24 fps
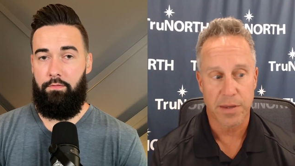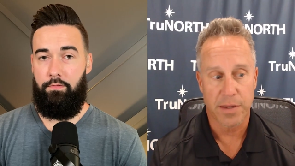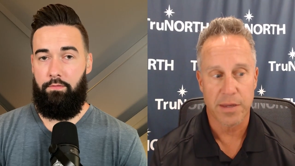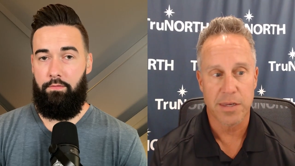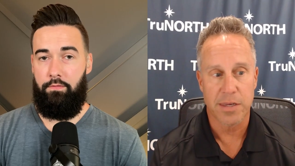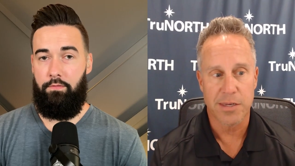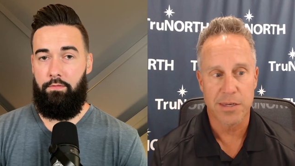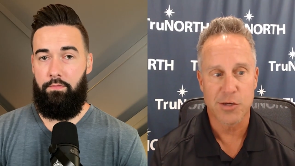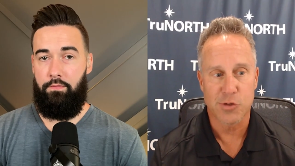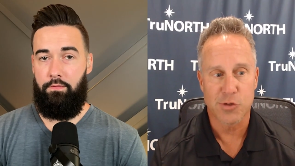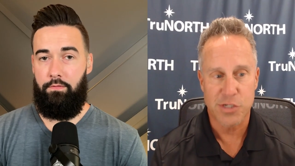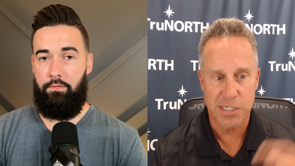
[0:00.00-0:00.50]

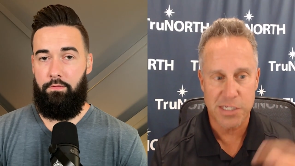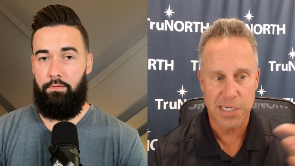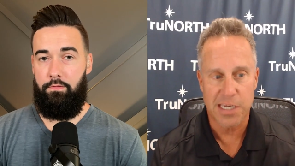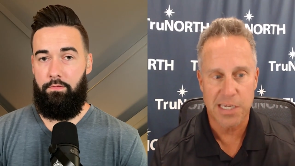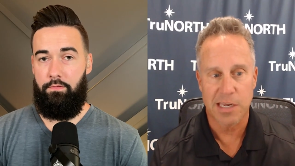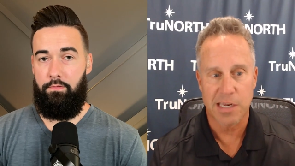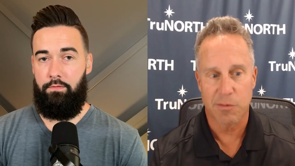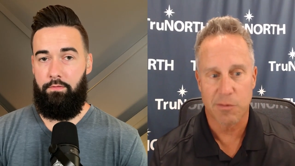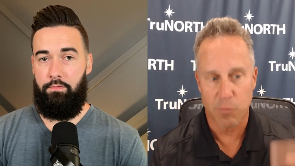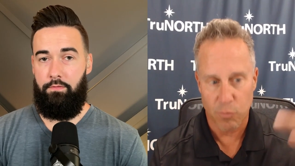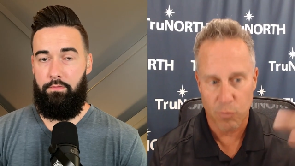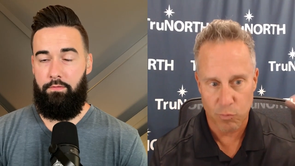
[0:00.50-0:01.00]
Speaker 1: you see
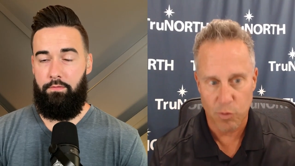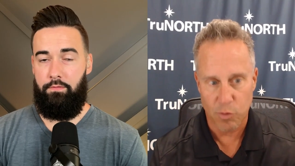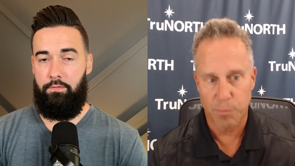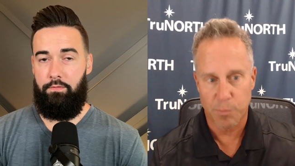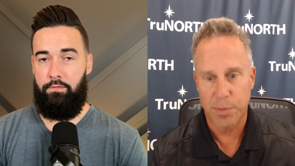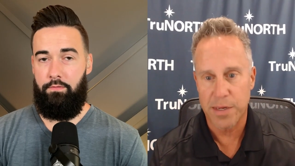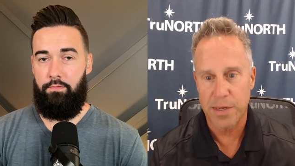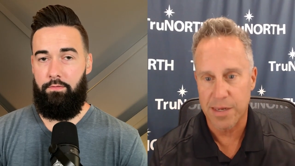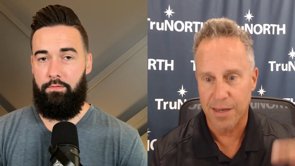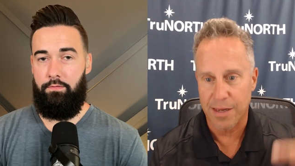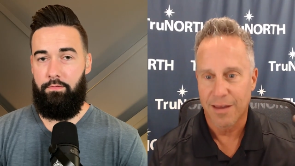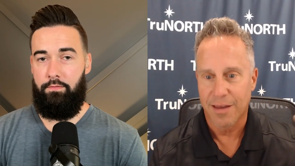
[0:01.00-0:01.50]
it
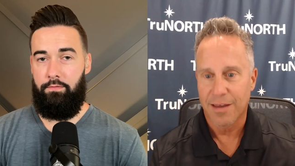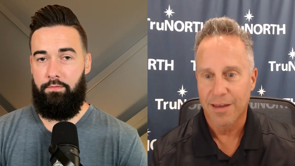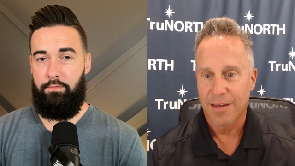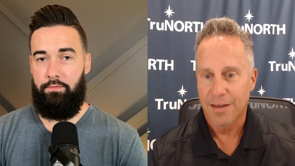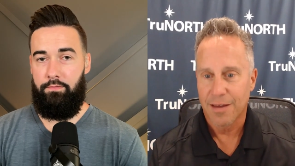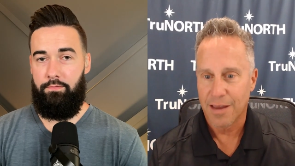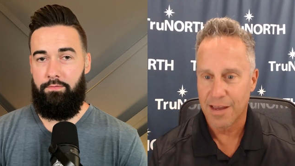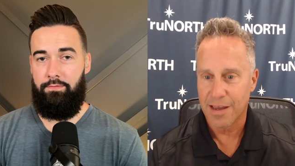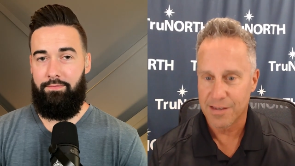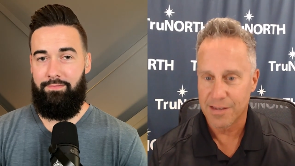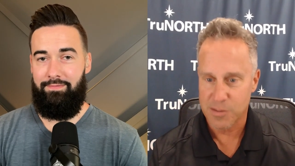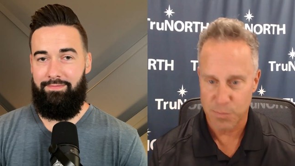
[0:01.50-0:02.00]
repeat
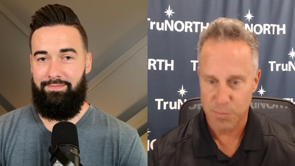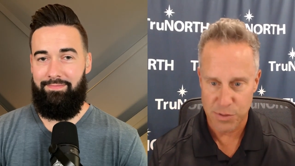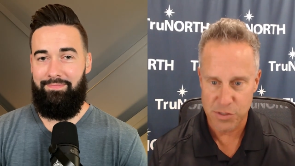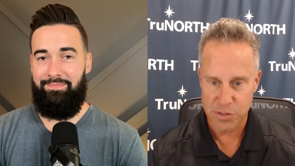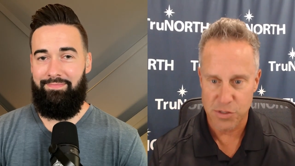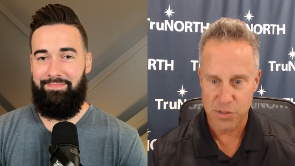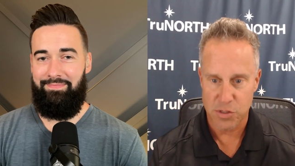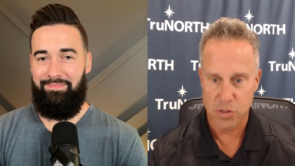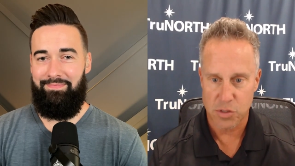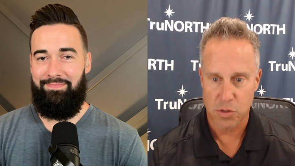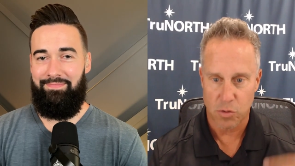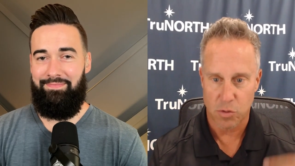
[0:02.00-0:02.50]
as a
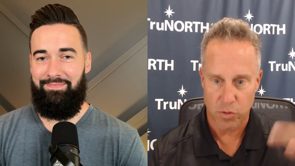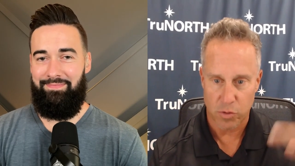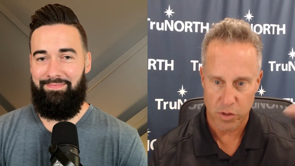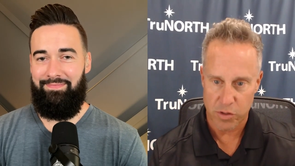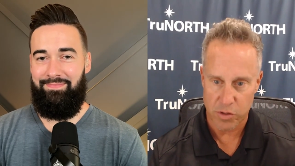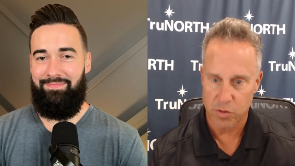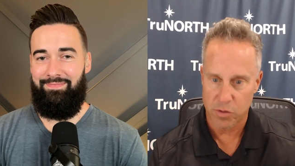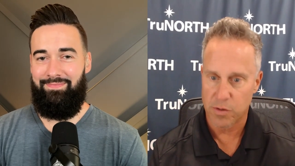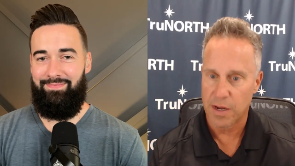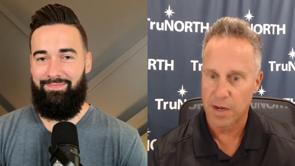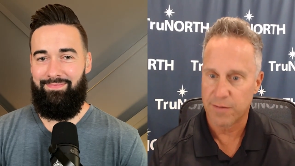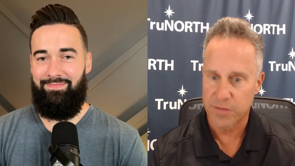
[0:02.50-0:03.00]
business owner.
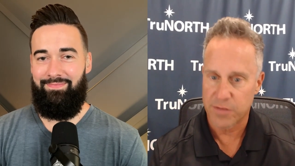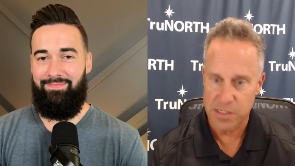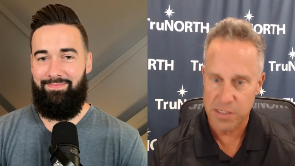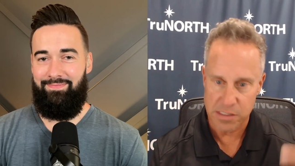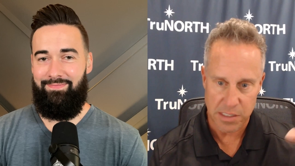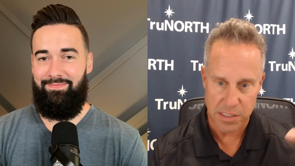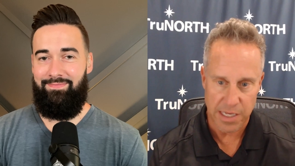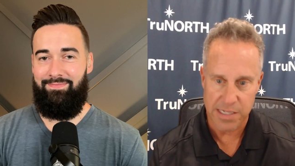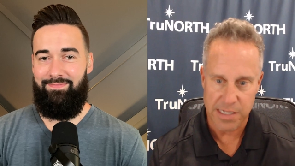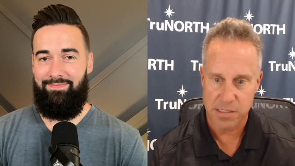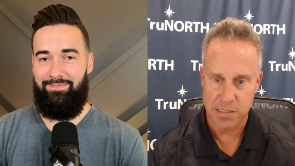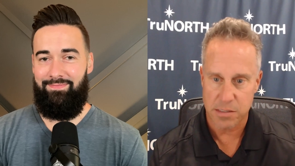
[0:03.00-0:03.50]
You have
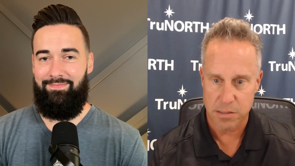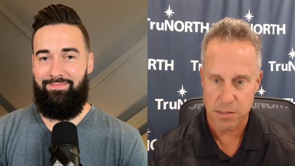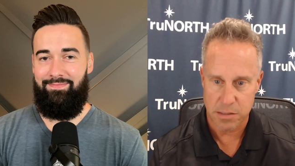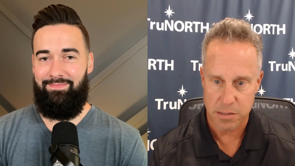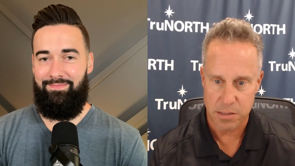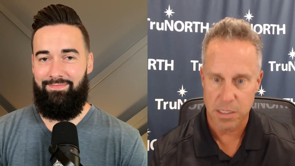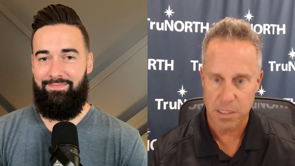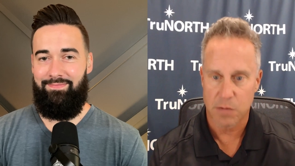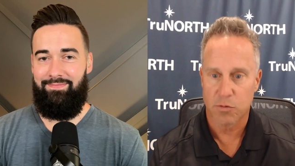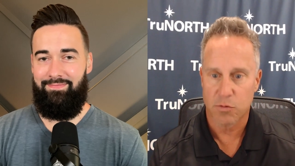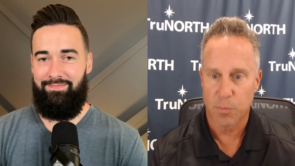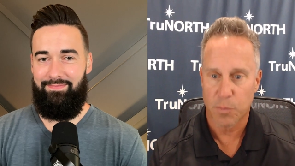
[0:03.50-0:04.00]
these
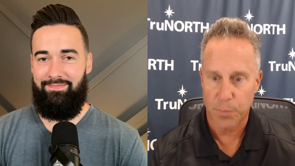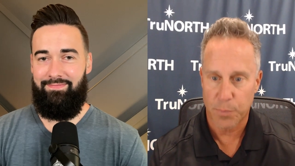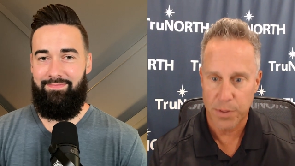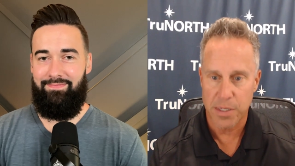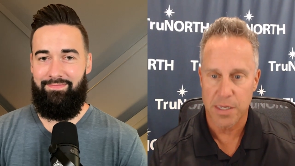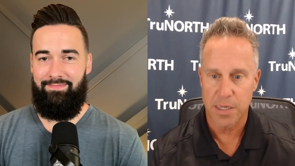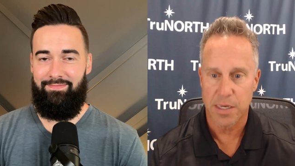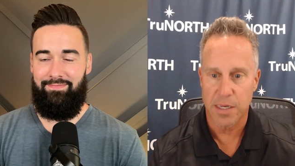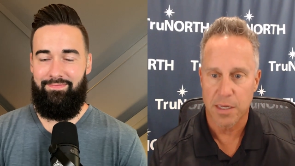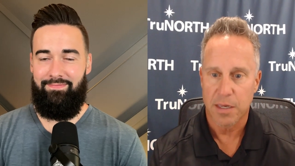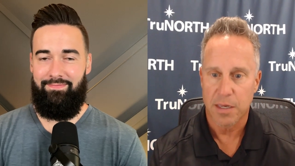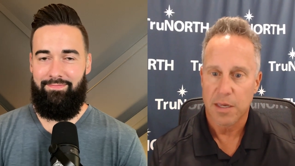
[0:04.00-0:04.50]
lessons that
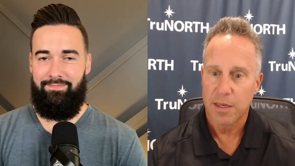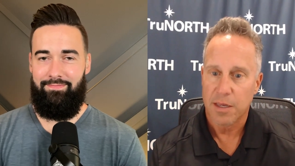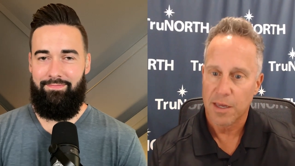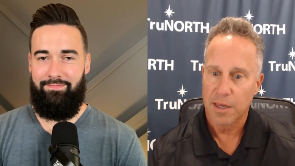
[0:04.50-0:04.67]
repeat.